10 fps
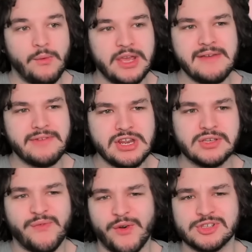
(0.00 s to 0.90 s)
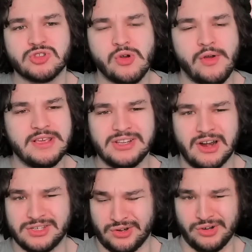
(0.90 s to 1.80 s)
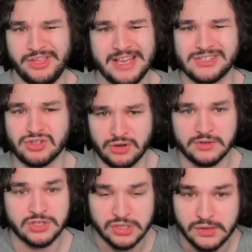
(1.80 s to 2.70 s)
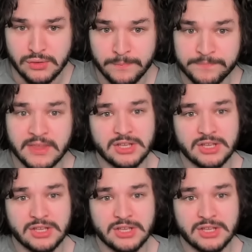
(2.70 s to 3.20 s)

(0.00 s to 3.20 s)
We can even use Force Throw as early as turn 2